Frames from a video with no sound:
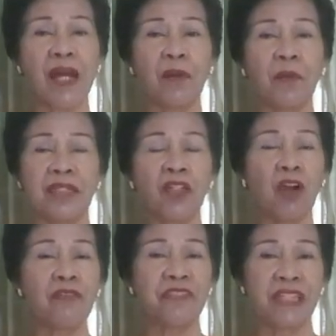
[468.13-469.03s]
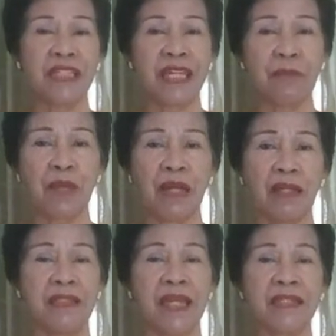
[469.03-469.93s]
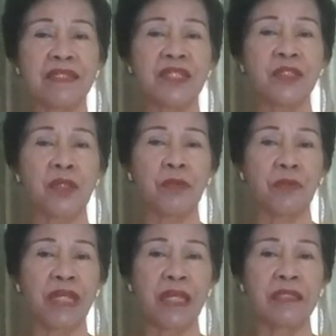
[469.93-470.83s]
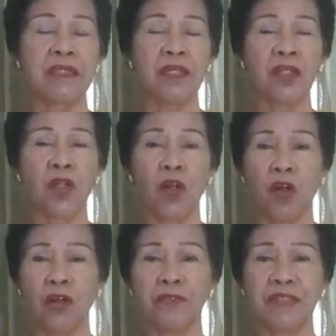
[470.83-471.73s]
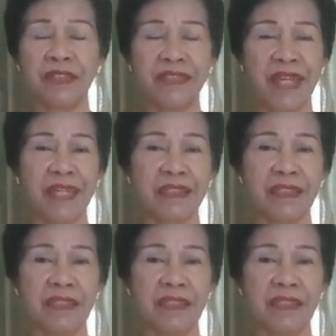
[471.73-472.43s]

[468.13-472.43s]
how the coffee enema gets rid of the dead